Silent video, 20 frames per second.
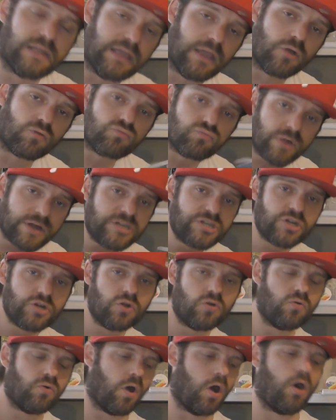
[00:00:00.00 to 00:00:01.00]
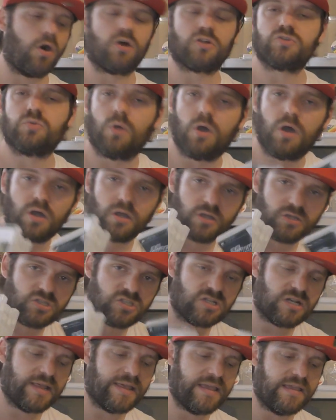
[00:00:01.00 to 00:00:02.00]
the original artwork,
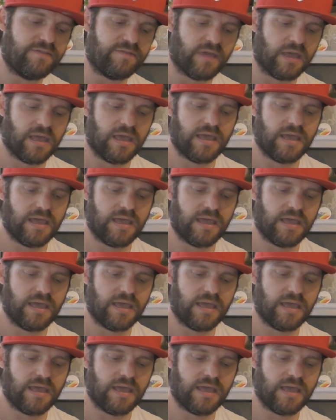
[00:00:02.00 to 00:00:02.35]
sleeve,